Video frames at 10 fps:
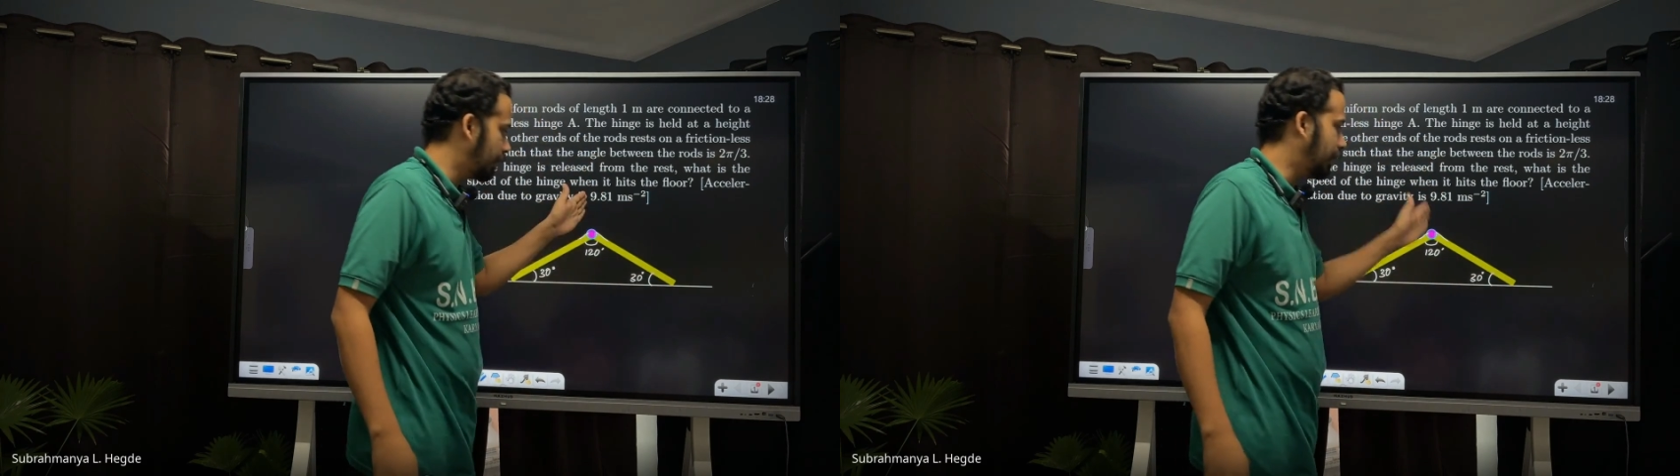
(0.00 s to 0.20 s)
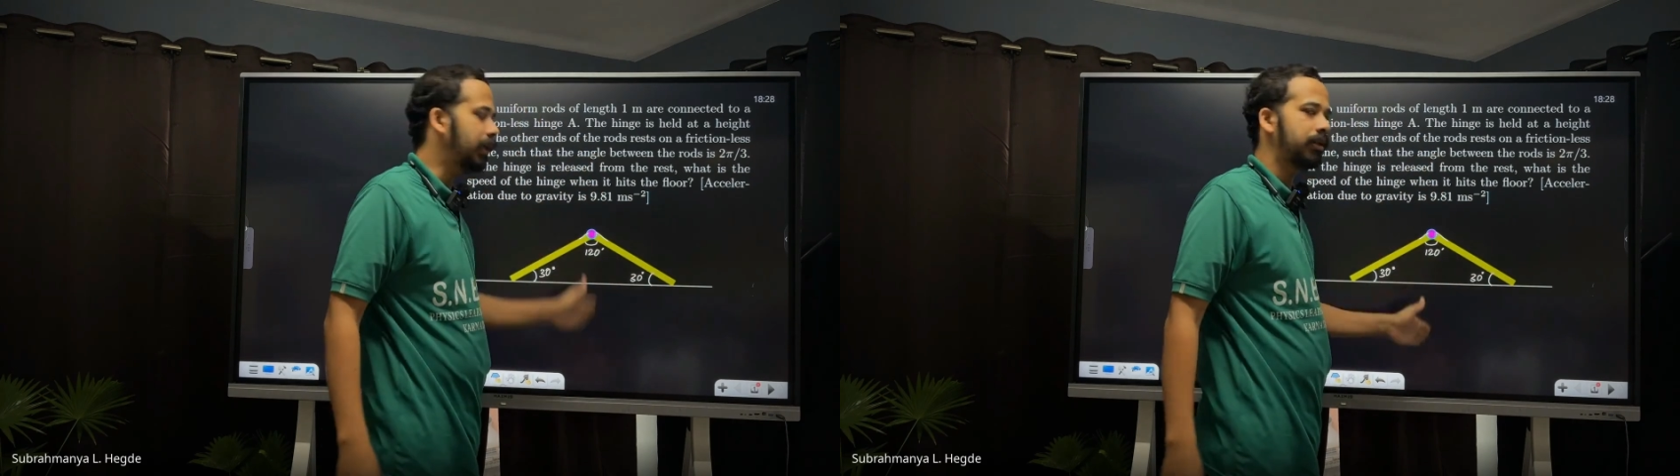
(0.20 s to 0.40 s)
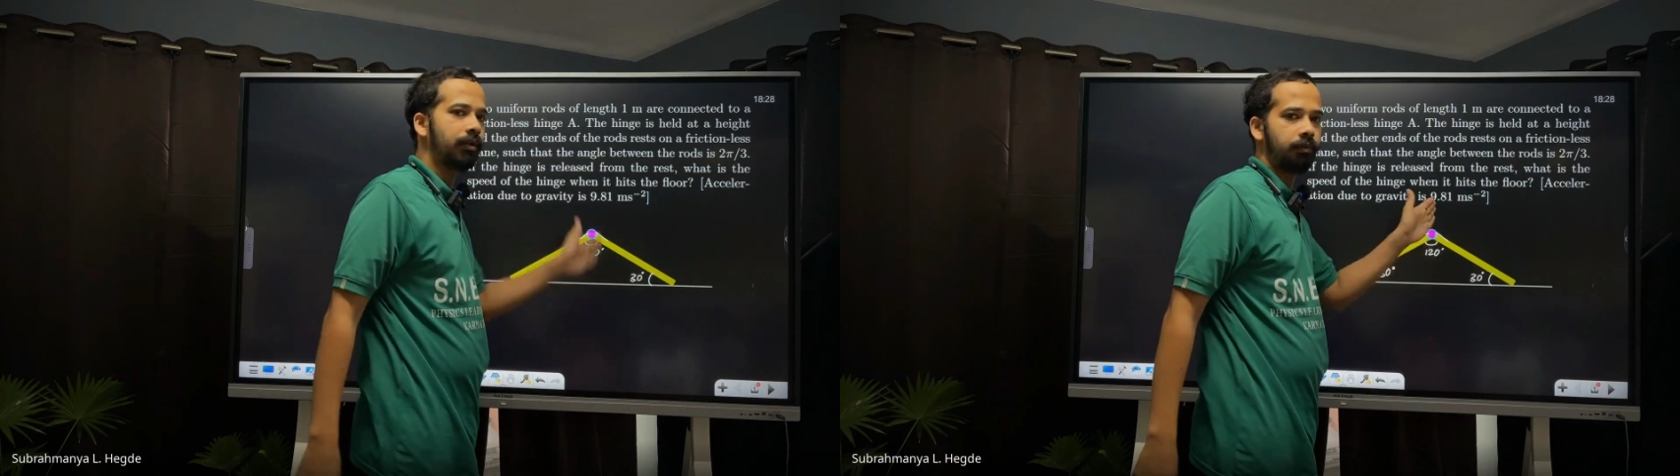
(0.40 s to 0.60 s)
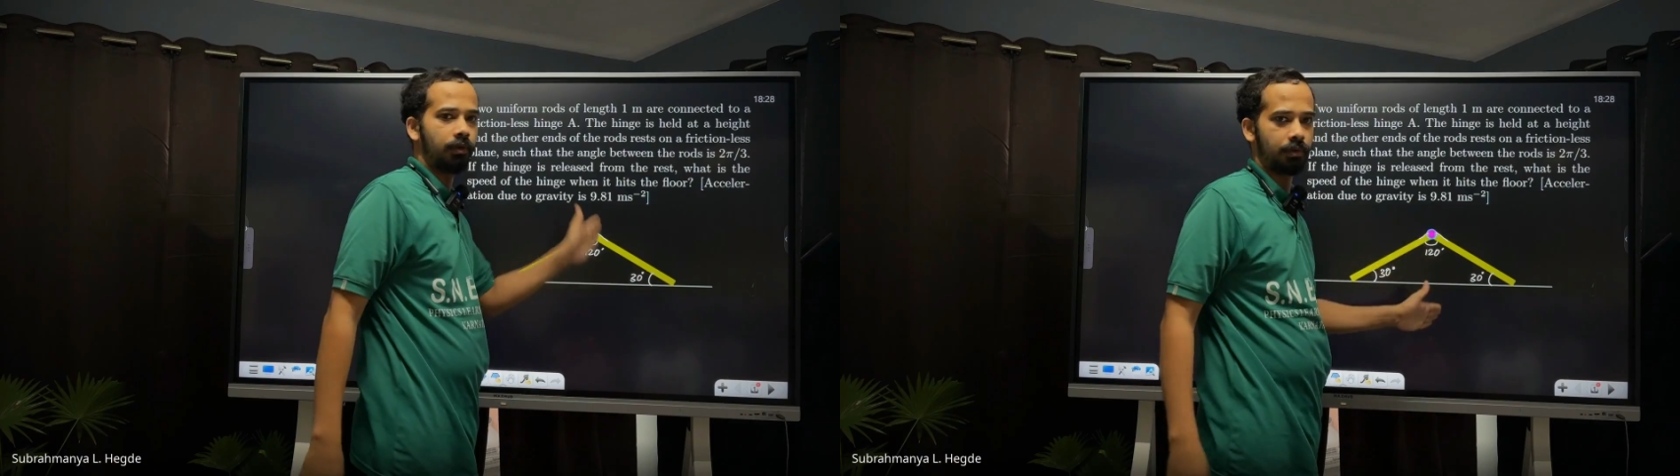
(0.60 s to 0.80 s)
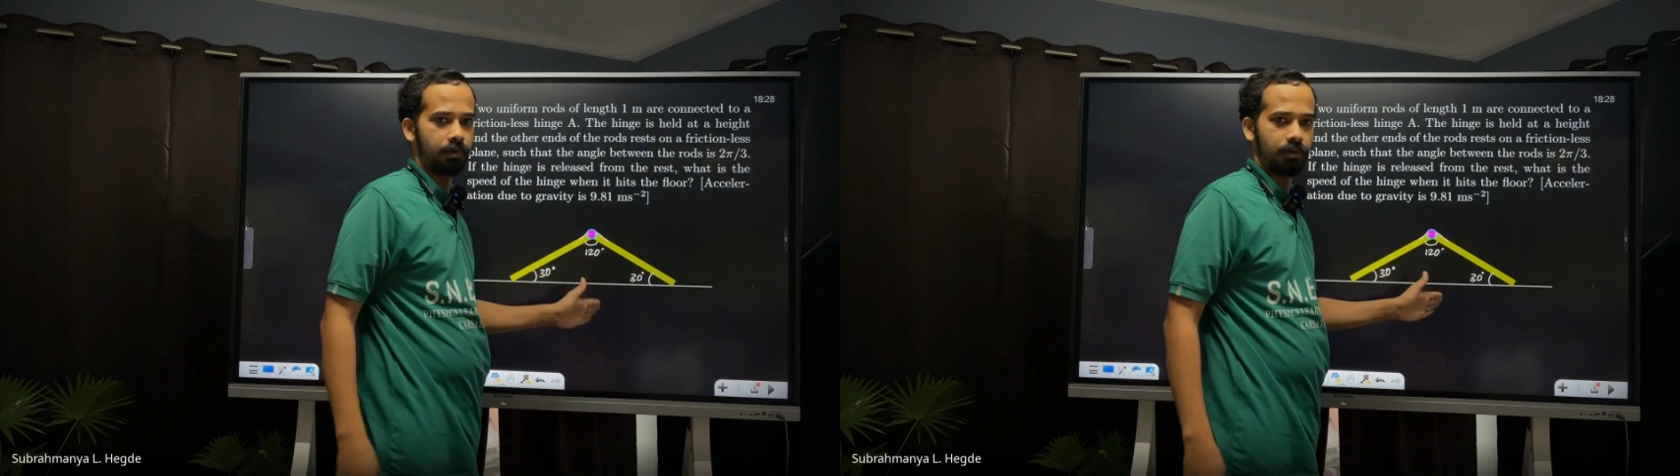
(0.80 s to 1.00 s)
hit the
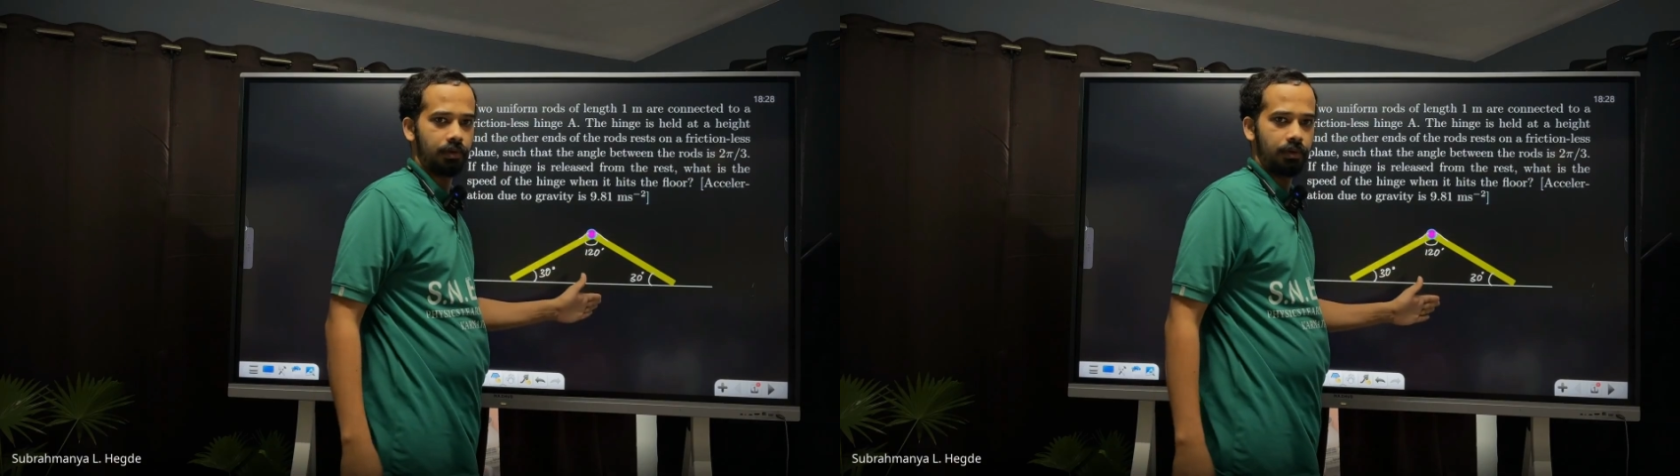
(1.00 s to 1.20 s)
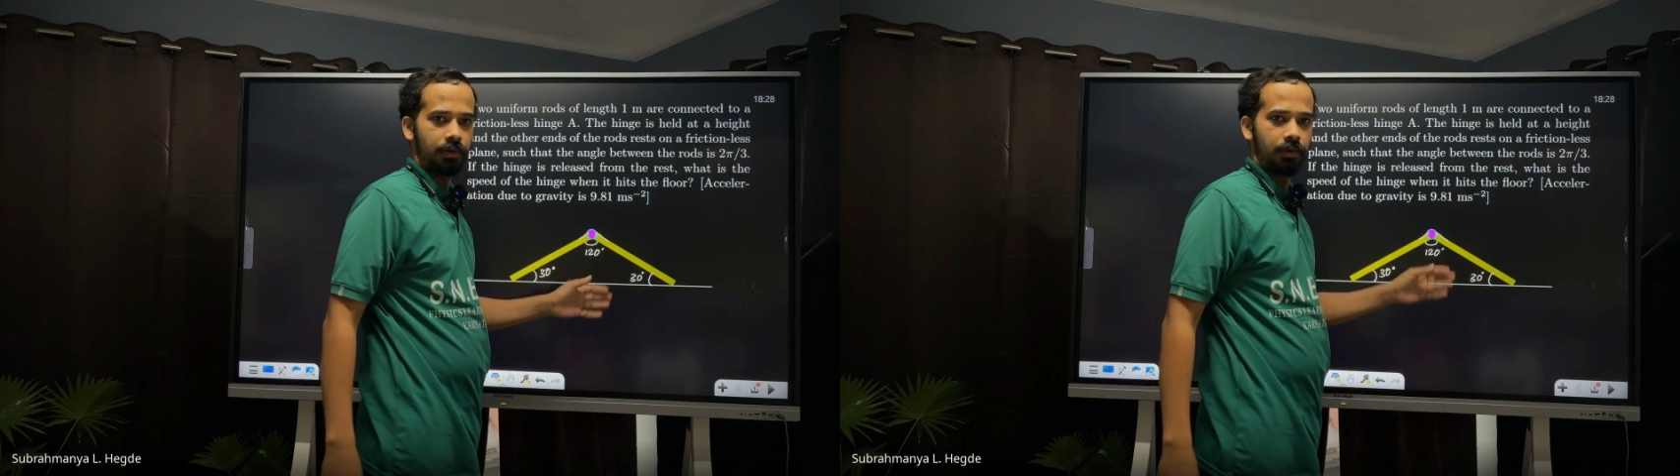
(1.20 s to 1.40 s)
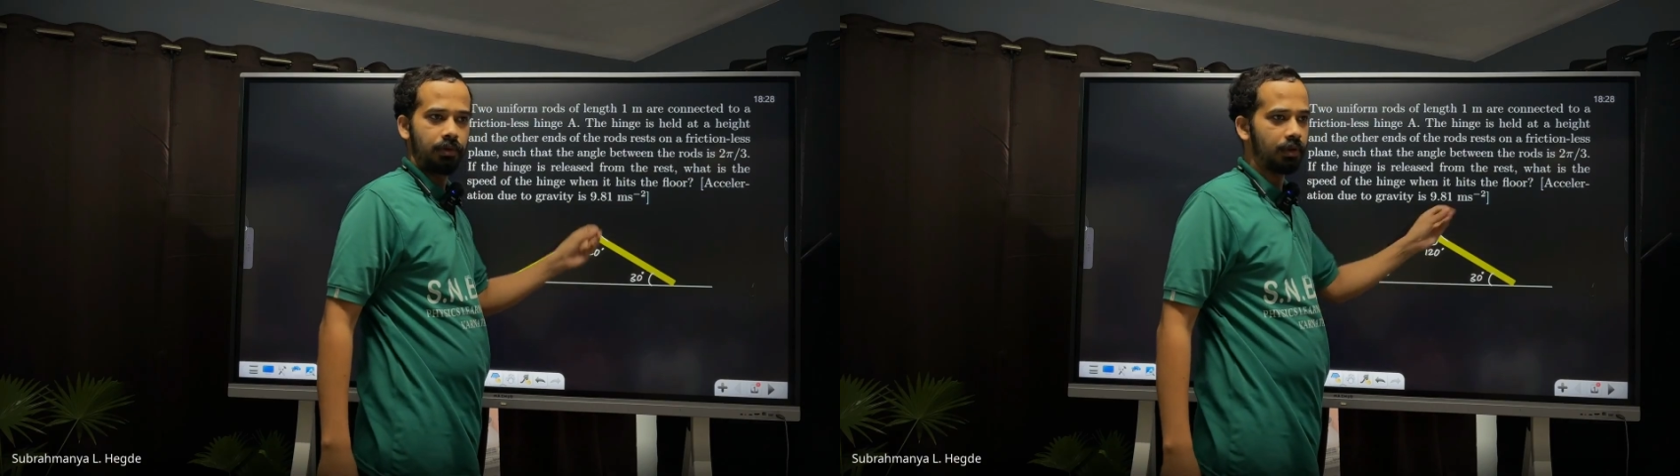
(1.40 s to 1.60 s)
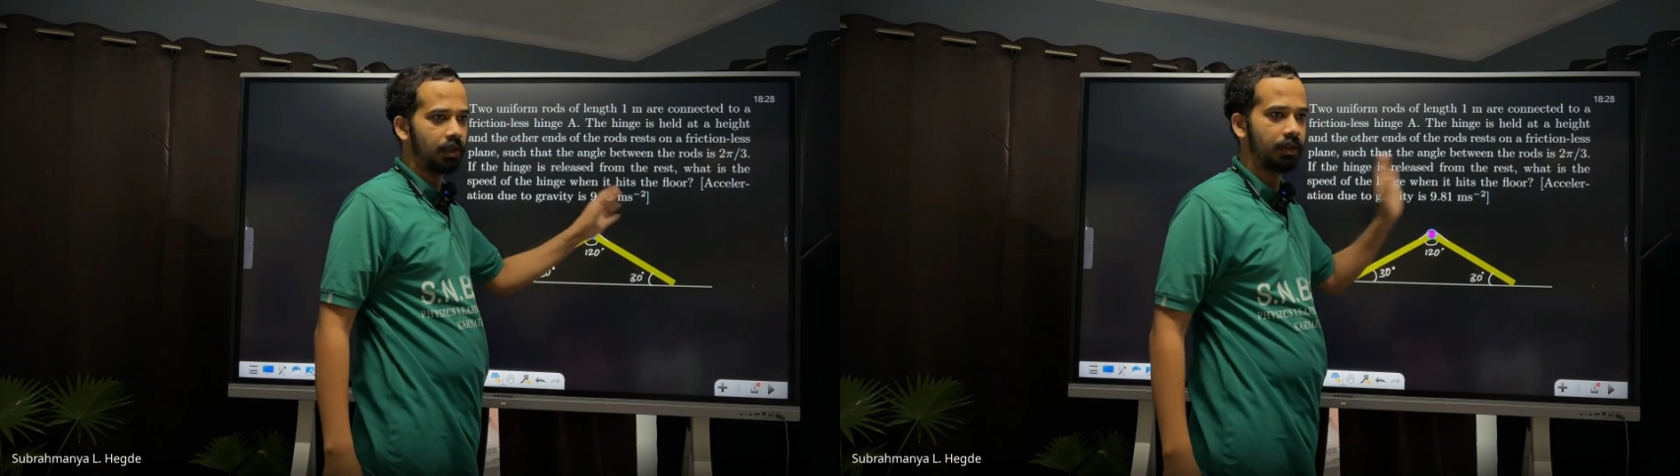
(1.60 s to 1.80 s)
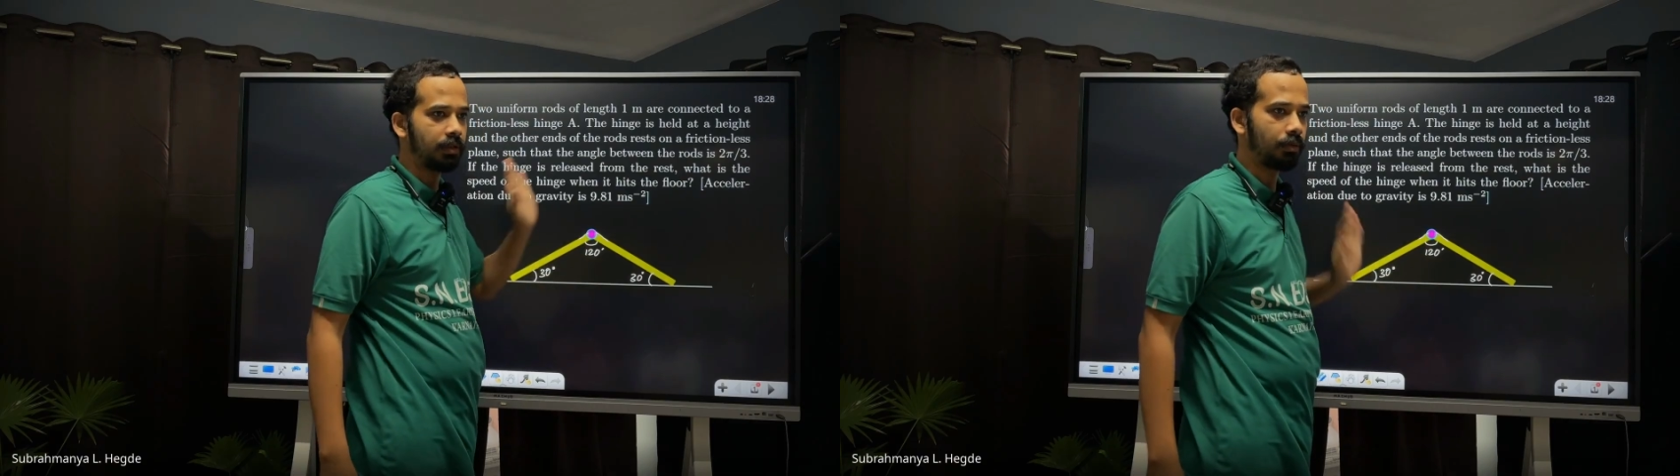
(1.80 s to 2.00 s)
floor. Okay,
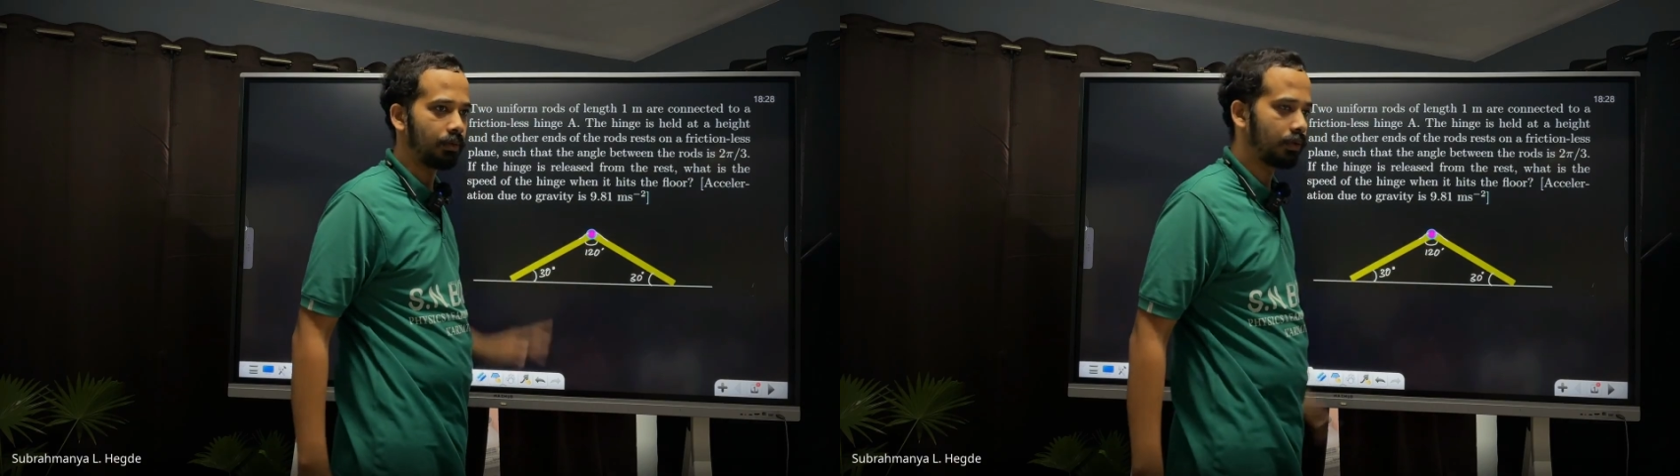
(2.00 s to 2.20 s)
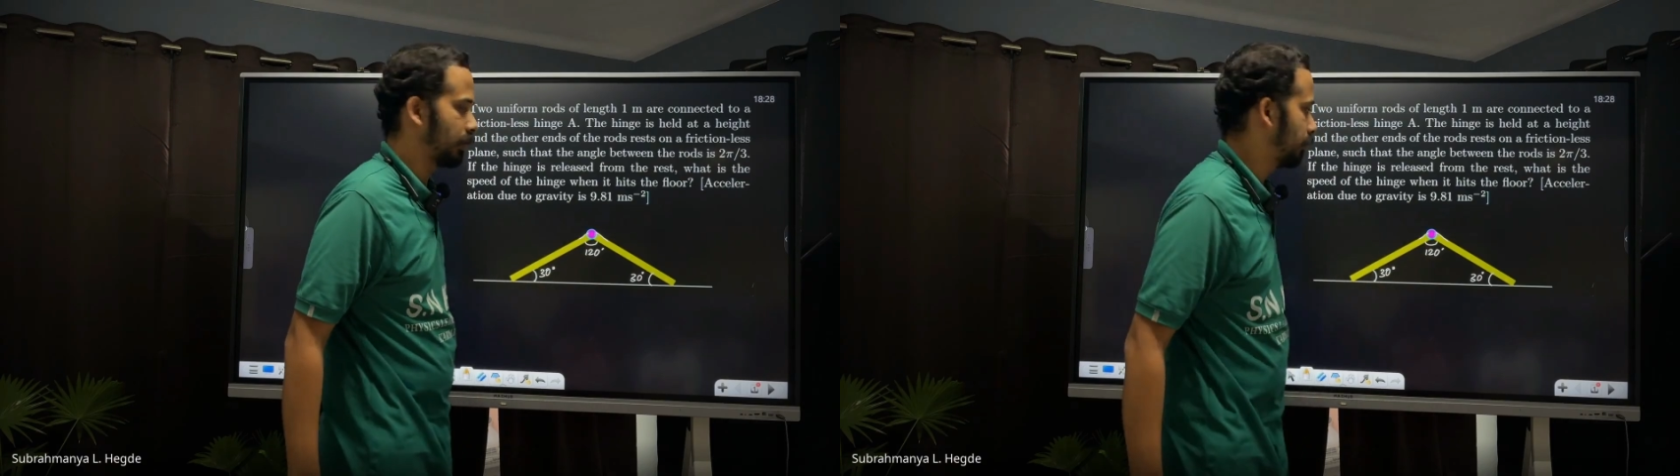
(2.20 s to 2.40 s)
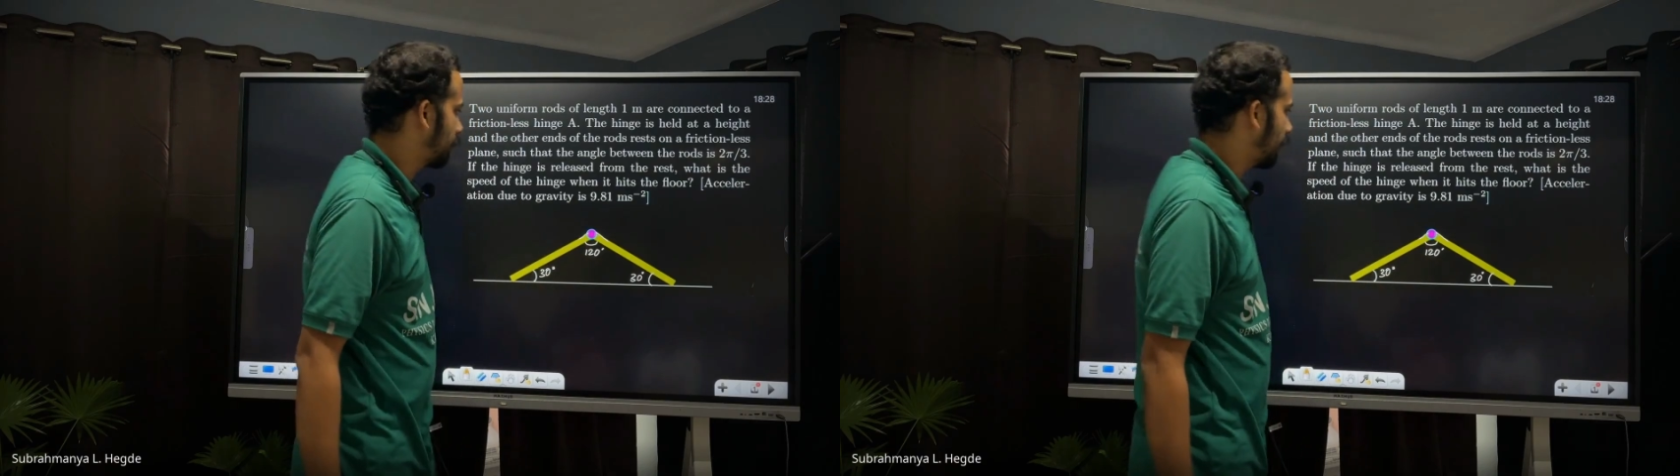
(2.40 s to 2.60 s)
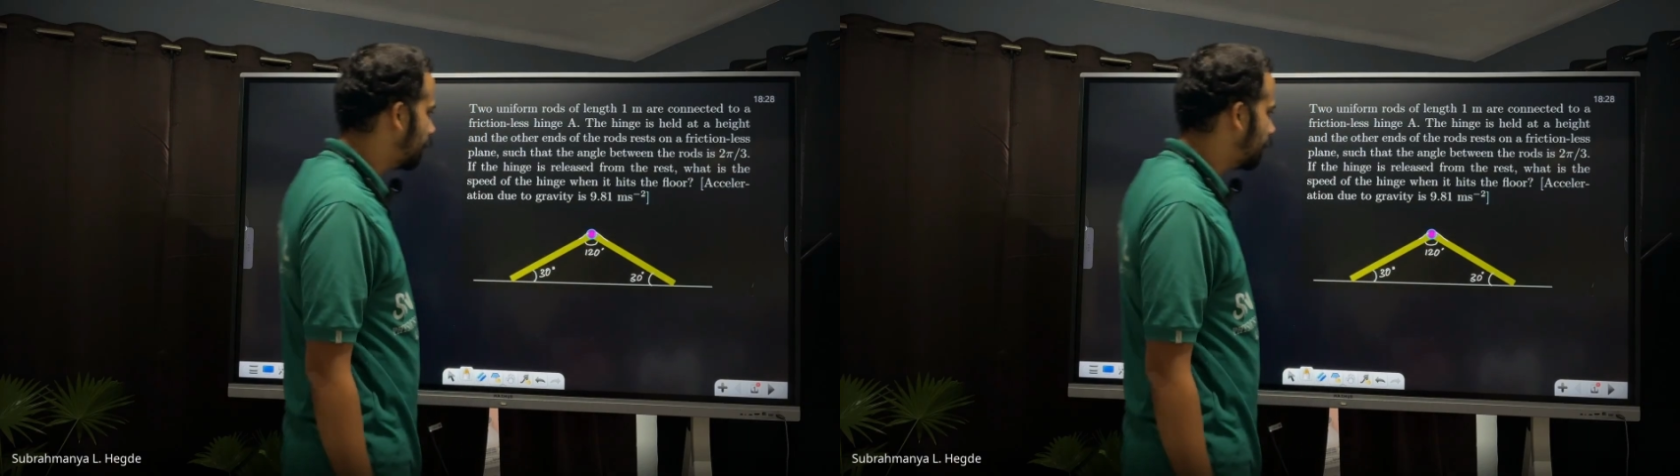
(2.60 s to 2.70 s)
that's the question. Okay,